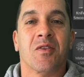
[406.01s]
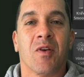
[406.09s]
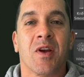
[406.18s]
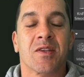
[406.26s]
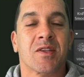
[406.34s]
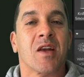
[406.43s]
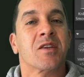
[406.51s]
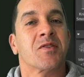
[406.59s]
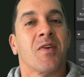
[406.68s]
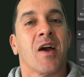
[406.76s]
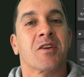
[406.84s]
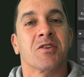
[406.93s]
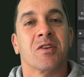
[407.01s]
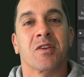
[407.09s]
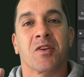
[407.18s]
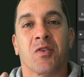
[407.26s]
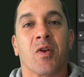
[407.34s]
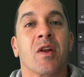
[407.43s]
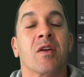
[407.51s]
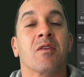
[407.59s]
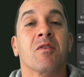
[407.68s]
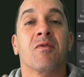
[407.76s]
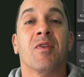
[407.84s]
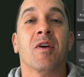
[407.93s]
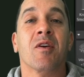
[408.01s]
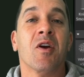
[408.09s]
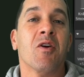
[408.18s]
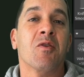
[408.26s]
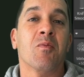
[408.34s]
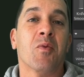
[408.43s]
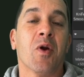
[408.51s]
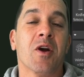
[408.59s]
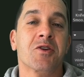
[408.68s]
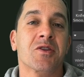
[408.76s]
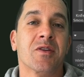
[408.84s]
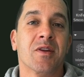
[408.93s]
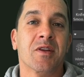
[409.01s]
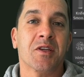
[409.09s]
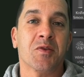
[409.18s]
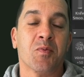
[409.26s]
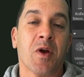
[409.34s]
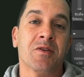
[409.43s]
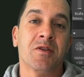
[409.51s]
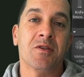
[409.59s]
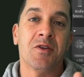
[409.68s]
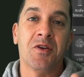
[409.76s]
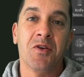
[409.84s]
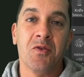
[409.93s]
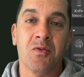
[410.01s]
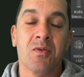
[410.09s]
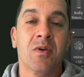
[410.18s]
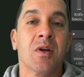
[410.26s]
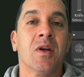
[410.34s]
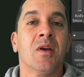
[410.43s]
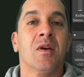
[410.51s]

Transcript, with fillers: great satisfaction in creating your very own brush that expresses you